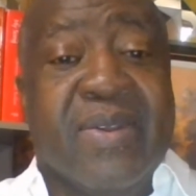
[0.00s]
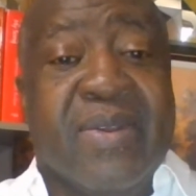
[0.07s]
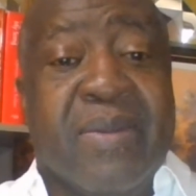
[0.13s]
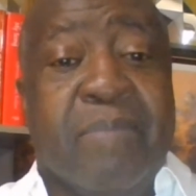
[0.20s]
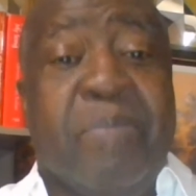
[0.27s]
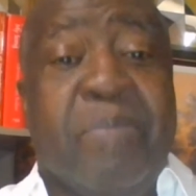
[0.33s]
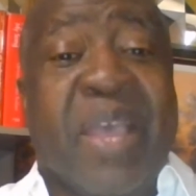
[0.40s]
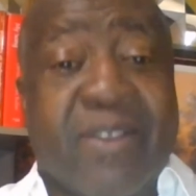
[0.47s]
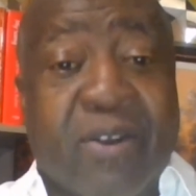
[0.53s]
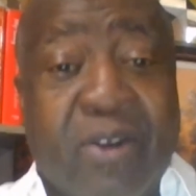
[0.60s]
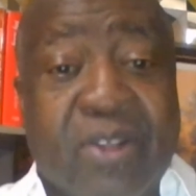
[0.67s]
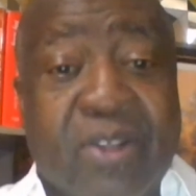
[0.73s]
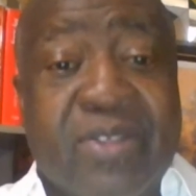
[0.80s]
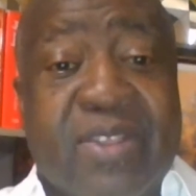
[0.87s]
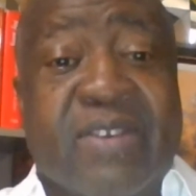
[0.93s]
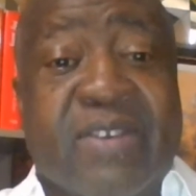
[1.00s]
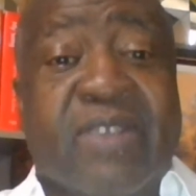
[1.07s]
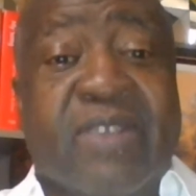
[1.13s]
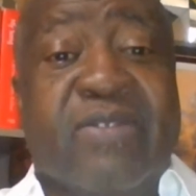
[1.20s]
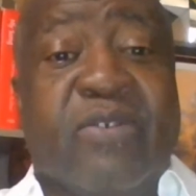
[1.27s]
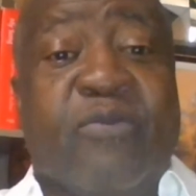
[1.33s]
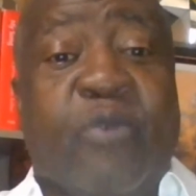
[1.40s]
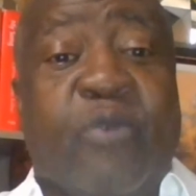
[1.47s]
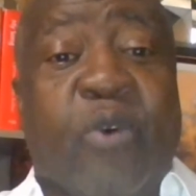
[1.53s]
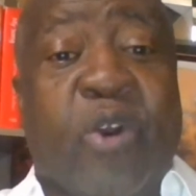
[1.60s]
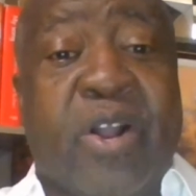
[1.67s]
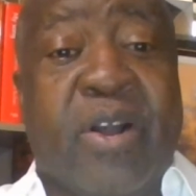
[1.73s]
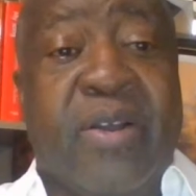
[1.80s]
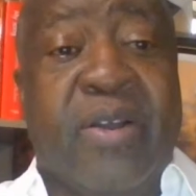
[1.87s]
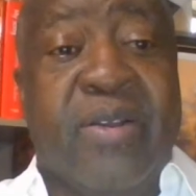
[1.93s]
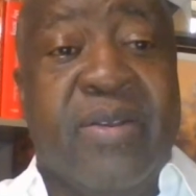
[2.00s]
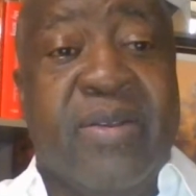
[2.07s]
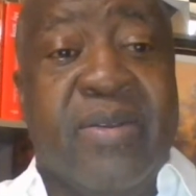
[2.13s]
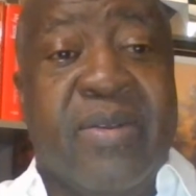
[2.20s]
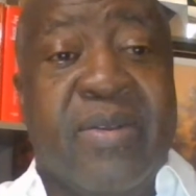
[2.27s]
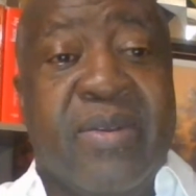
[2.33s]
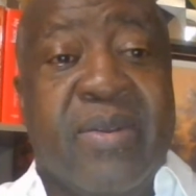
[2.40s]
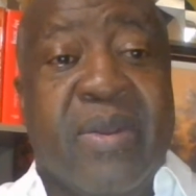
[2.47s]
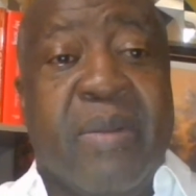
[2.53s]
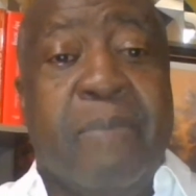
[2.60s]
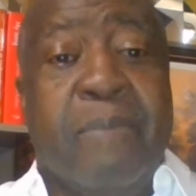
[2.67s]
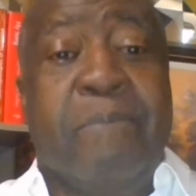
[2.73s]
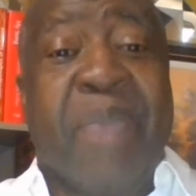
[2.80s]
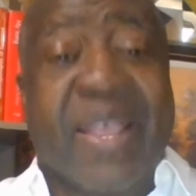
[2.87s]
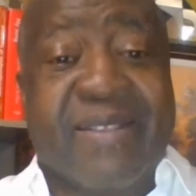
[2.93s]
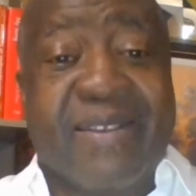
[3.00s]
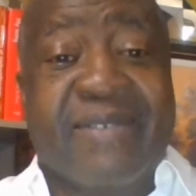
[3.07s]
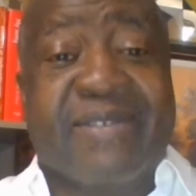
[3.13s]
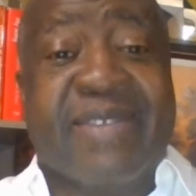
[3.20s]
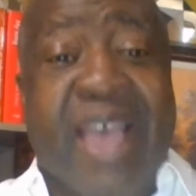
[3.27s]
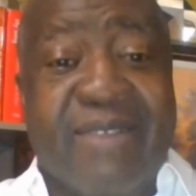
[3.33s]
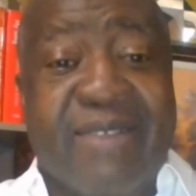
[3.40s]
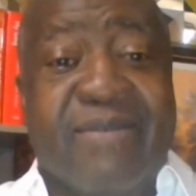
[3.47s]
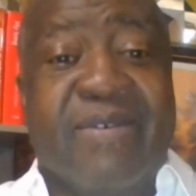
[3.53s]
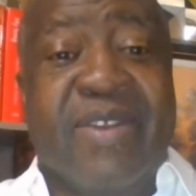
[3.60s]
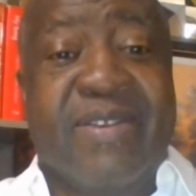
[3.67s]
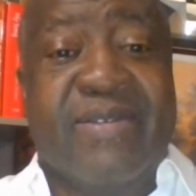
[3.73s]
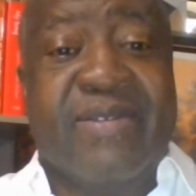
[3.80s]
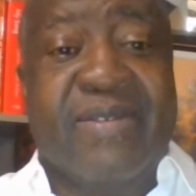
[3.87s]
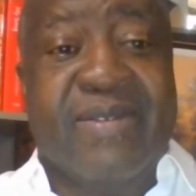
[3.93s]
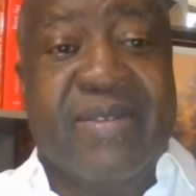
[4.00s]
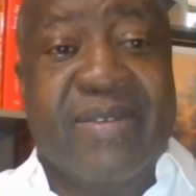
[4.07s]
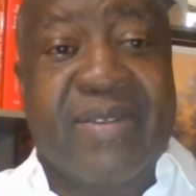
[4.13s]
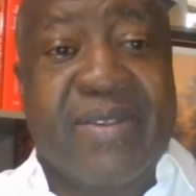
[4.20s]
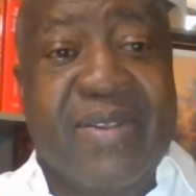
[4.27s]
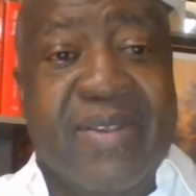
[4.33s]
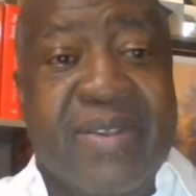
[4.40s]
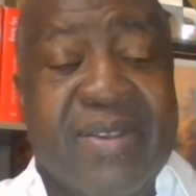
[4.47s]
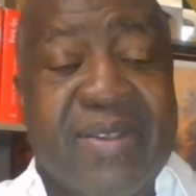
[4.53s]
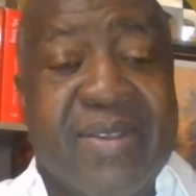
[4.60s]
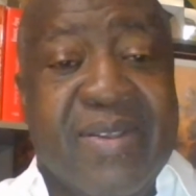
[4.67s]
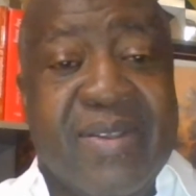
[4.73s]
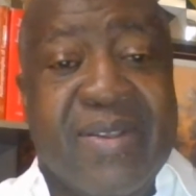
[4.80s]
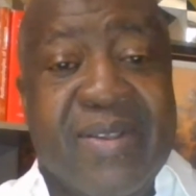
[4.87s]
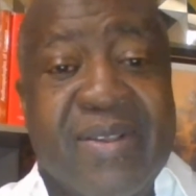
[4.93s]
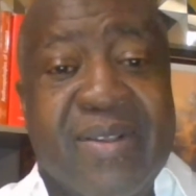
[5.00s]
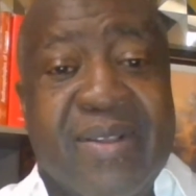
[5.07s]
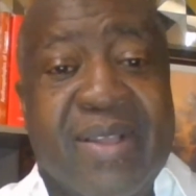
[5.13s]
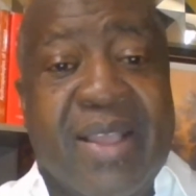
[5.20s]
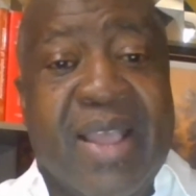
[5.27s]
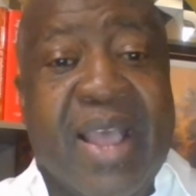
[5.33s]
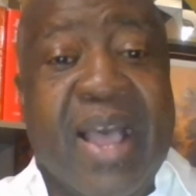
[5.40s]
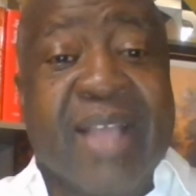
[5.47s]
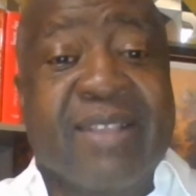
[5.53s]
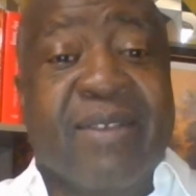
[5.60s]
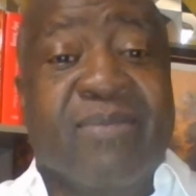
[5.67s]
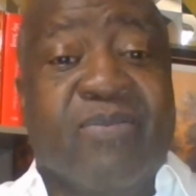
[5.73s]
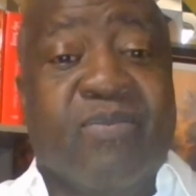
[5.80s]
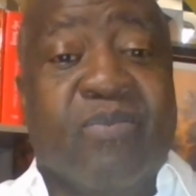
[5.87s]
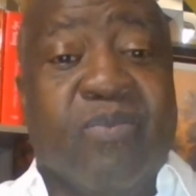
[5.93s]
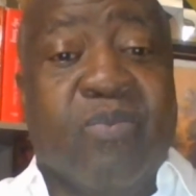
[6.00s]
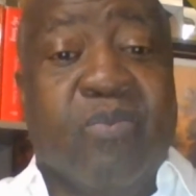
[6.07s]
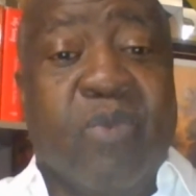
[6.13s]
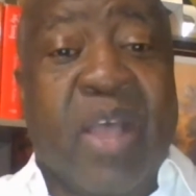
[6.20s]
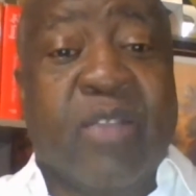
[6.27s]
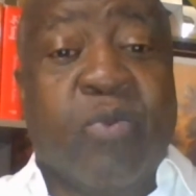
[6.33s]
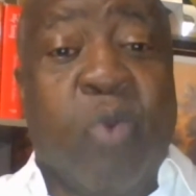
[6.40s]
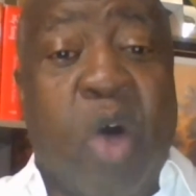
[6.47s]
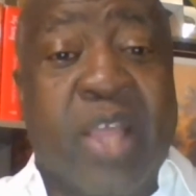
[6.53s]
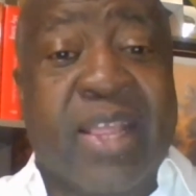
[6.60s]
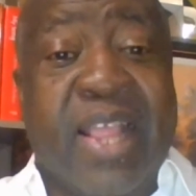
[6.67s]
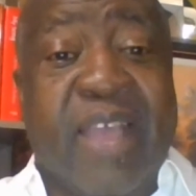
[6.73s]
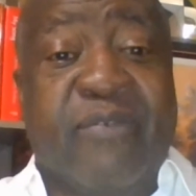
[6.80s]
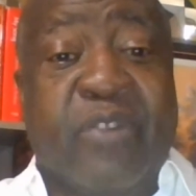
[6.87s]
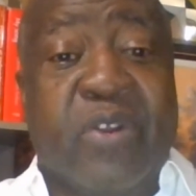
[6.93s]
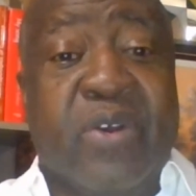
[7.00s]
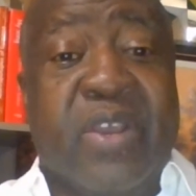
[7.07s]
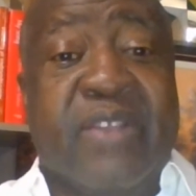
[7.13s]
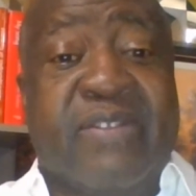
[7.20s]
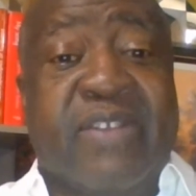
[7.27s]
better conditions of work, better salaries. At one level, it's